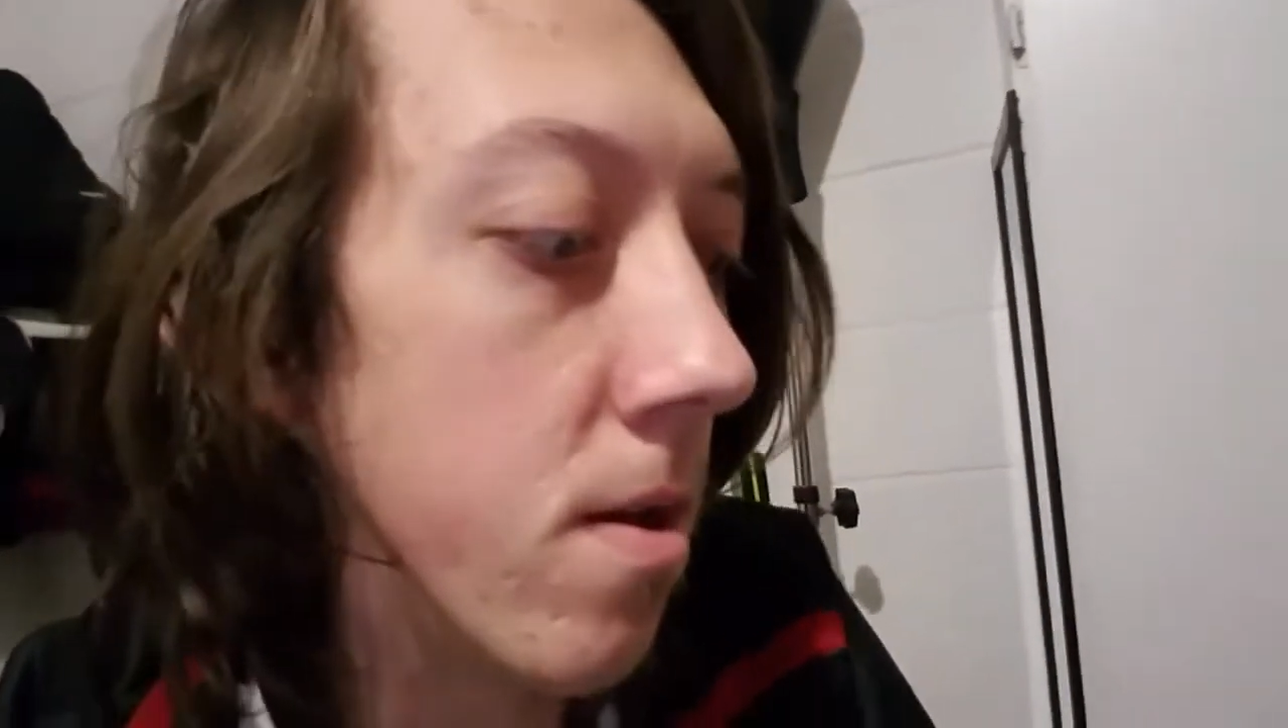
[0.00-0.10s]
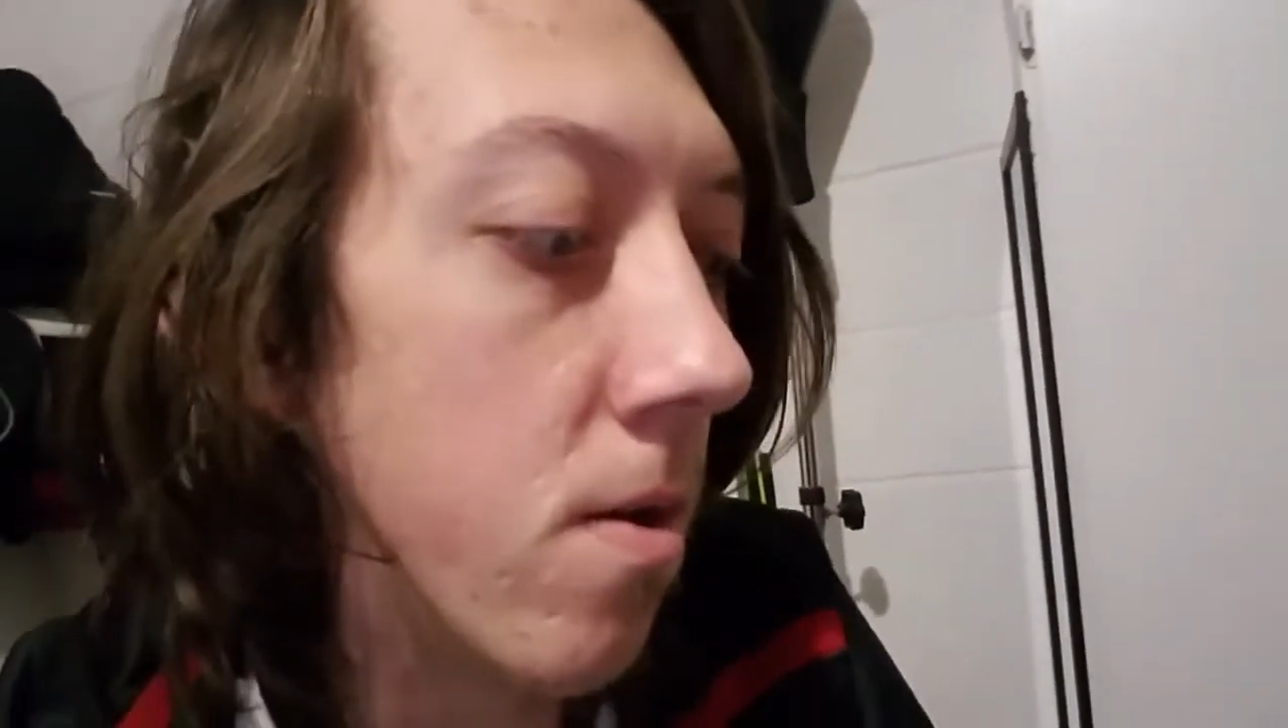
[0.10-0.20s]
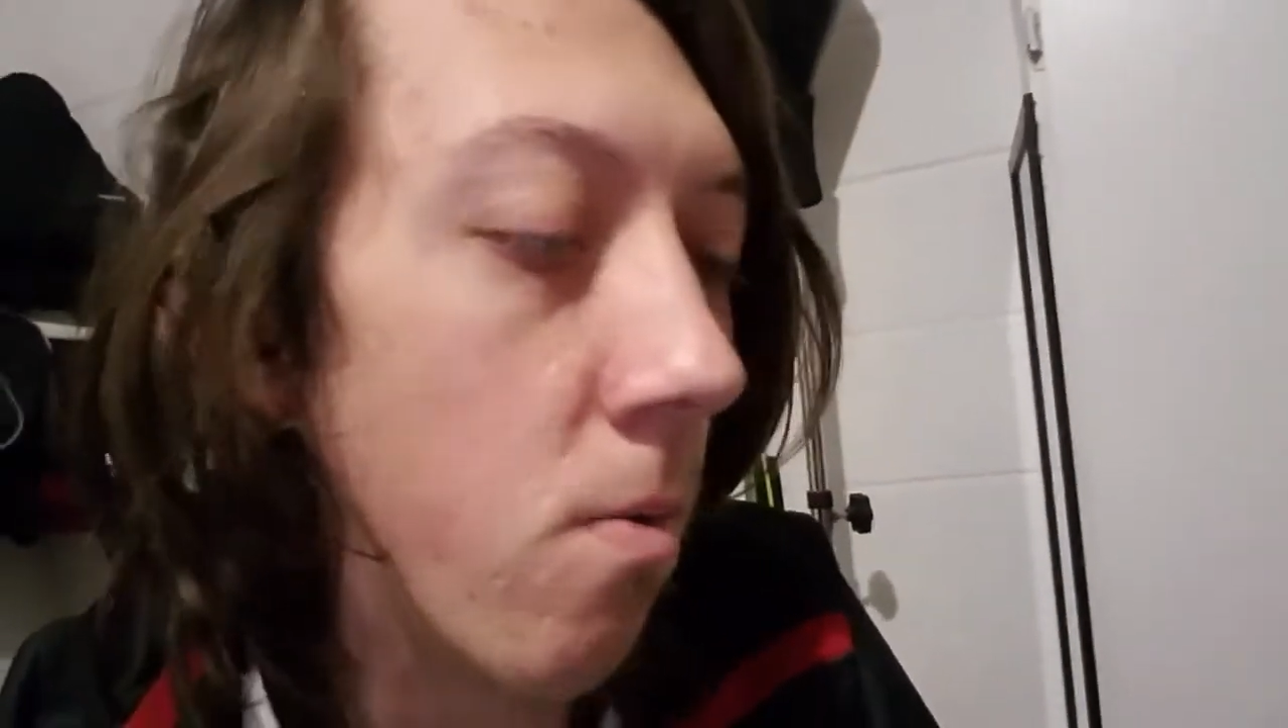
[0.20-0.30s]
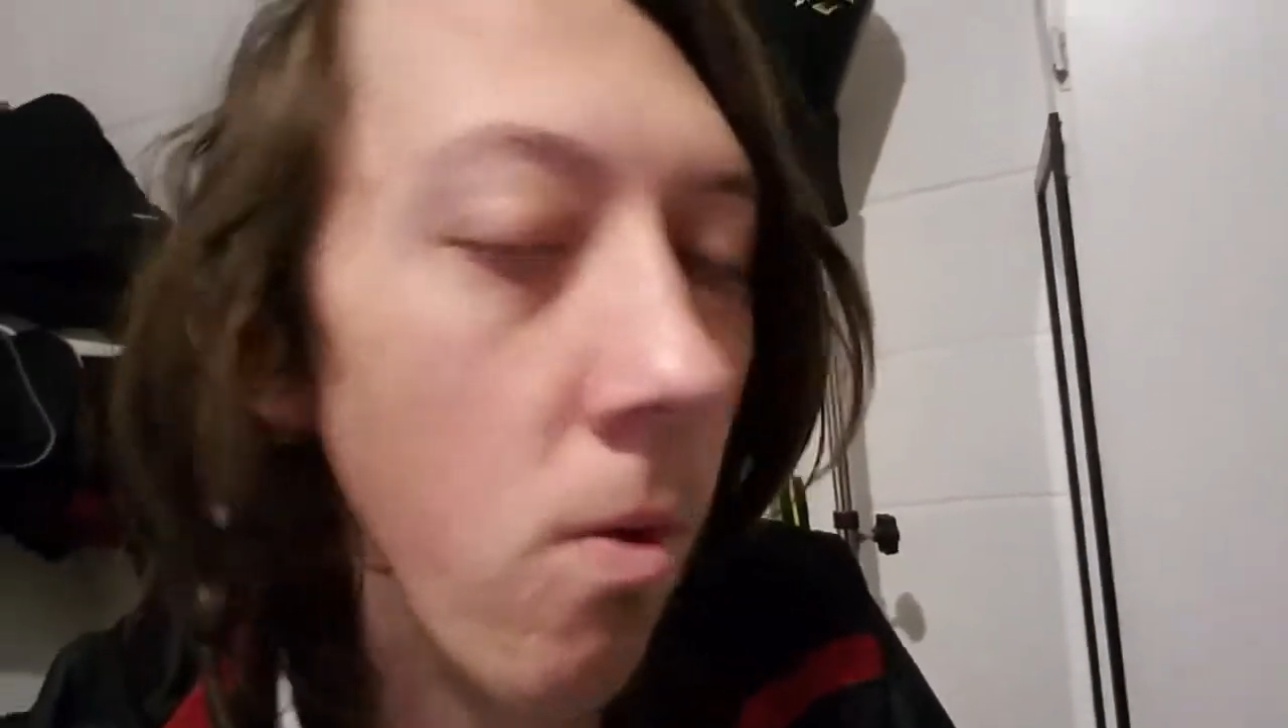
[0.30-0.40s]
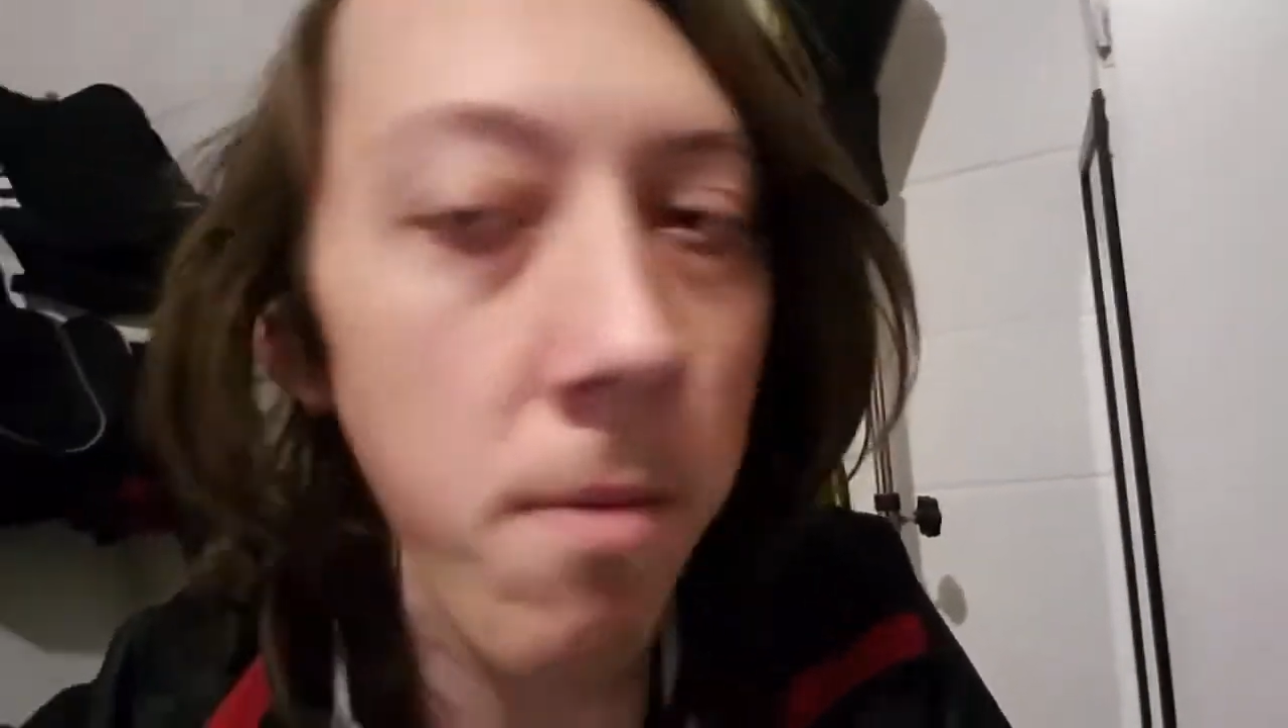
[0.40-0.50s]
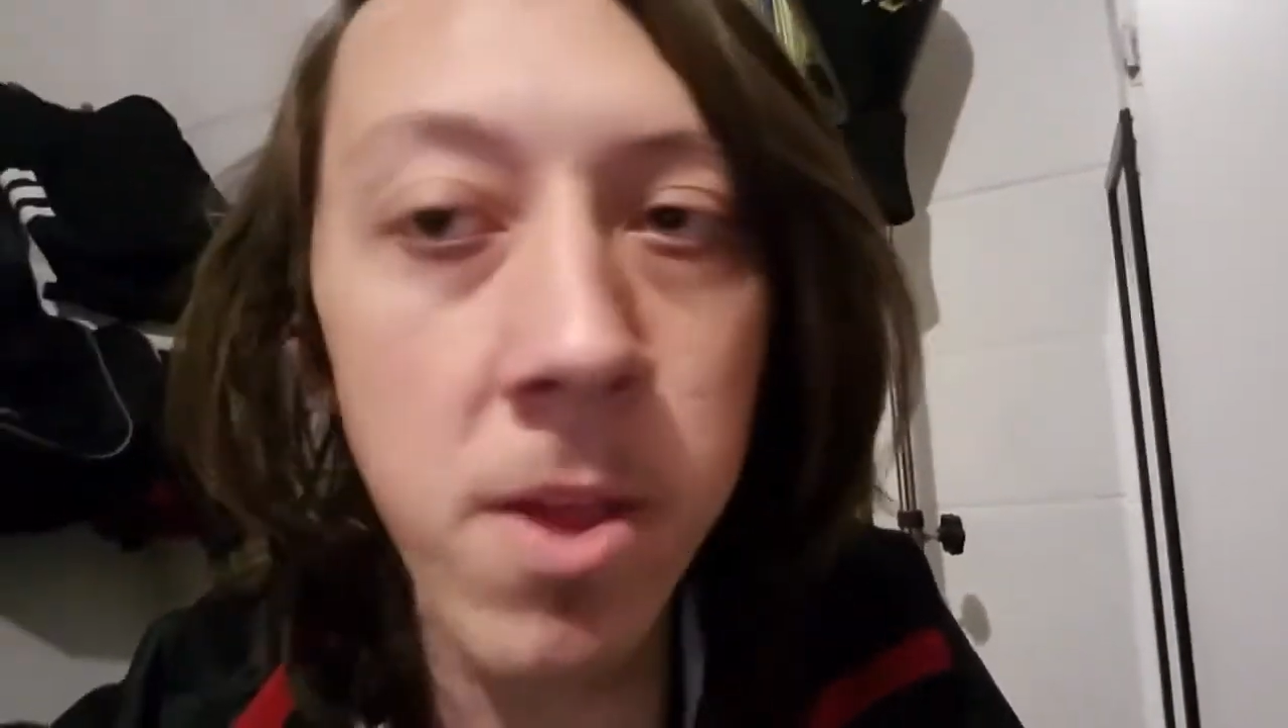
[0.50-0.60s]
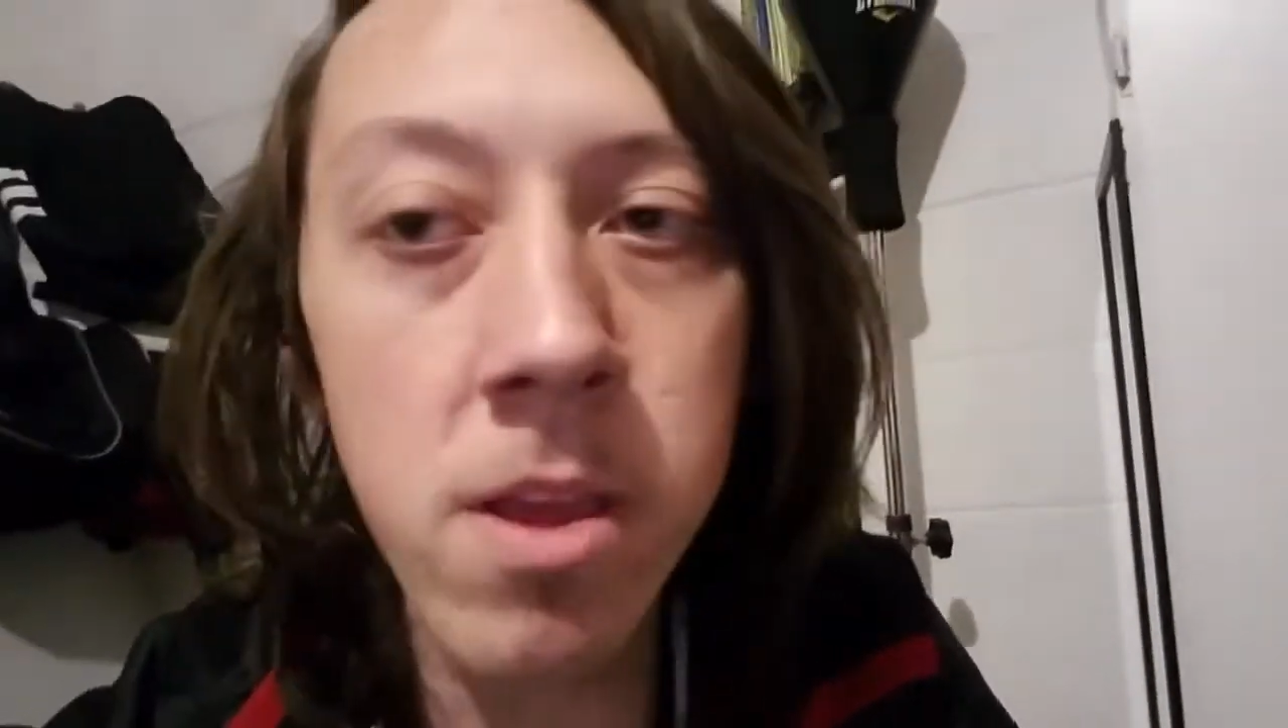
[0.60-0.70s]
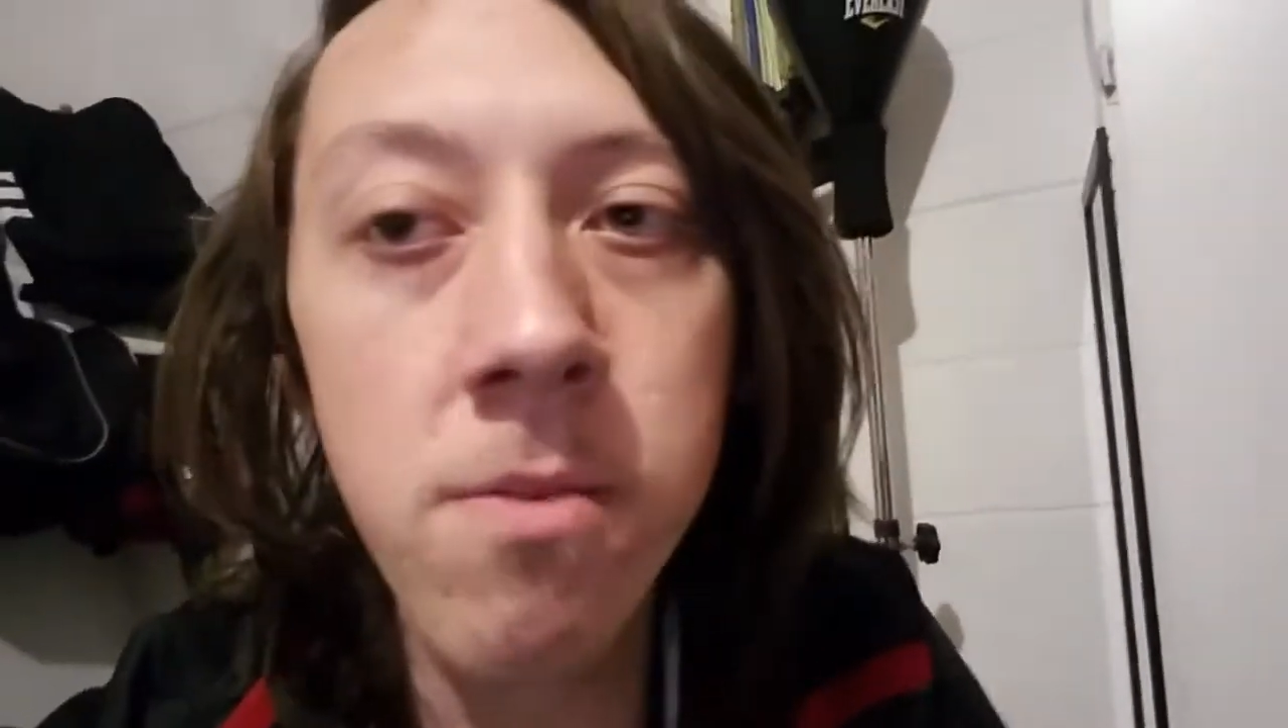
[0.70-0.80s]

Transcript: I mean, you